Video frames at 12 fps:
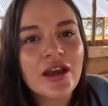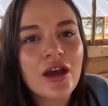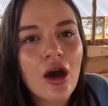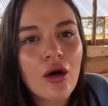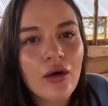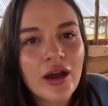they
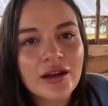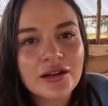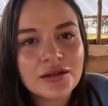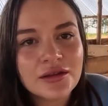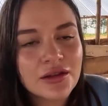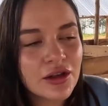go and,
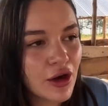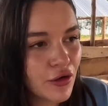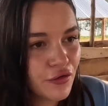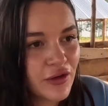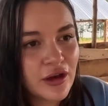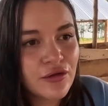you know,
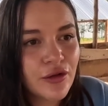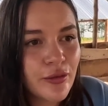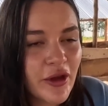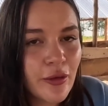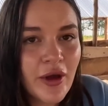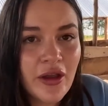feed
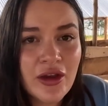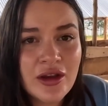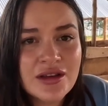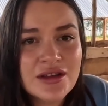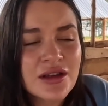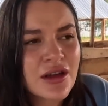from their
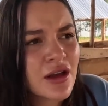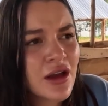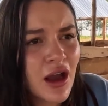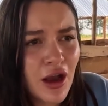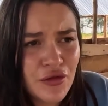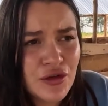mothers
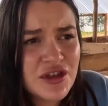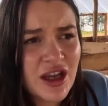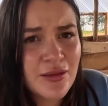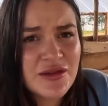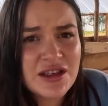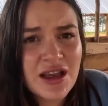a few
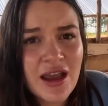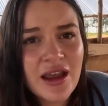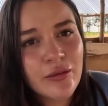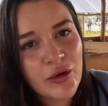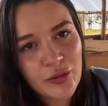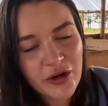times a day
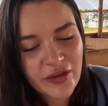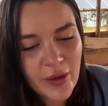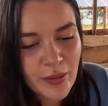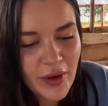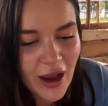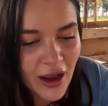and we bring
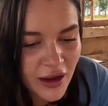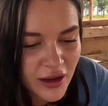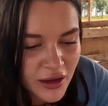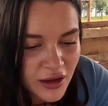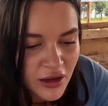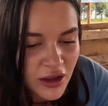them back
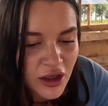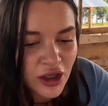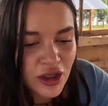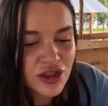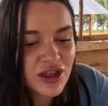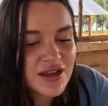
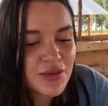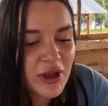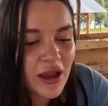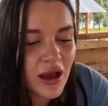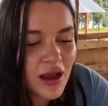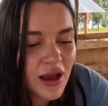just
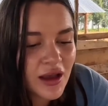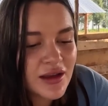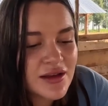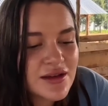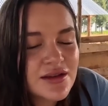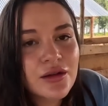
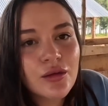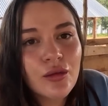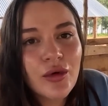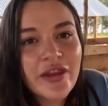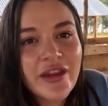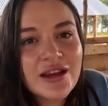because
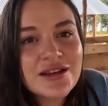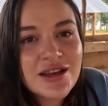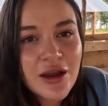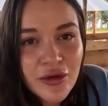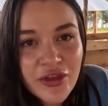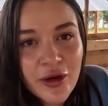when they
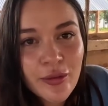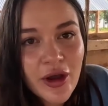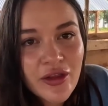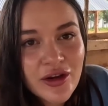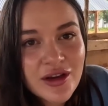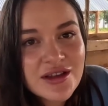stay with their
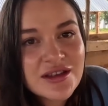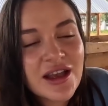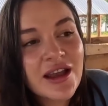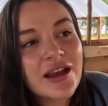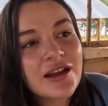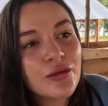mothers
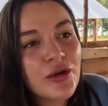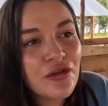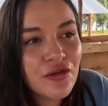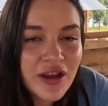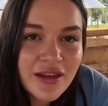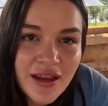and we
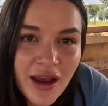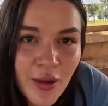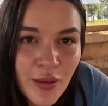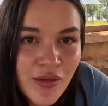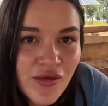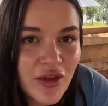feed
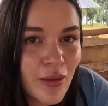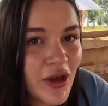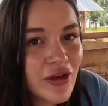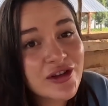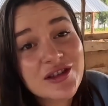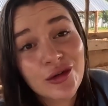them, the
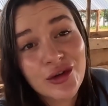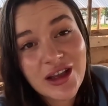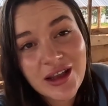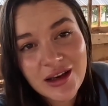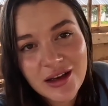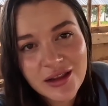mothers don't
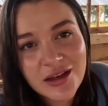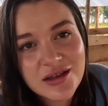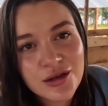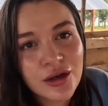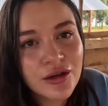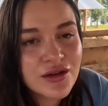eat and they
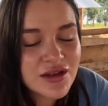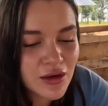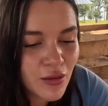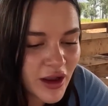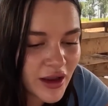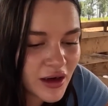start
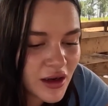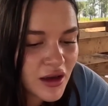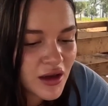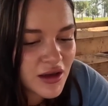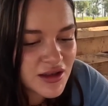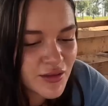losing weight.
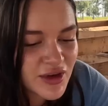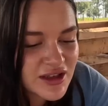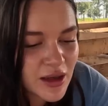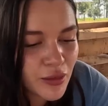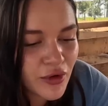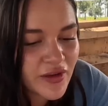So we
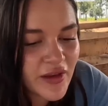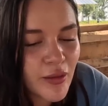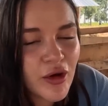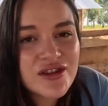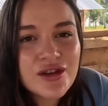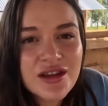separate
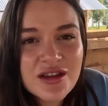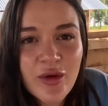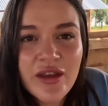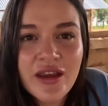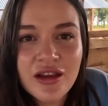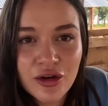them. Also, this
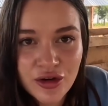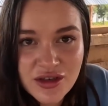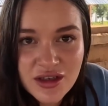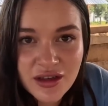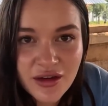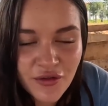way they learn
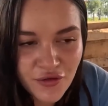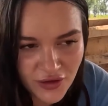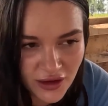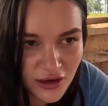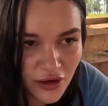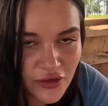to
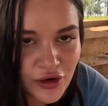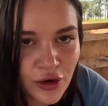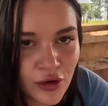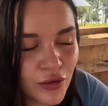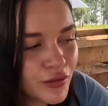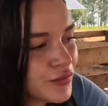feed on their
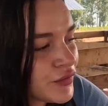own.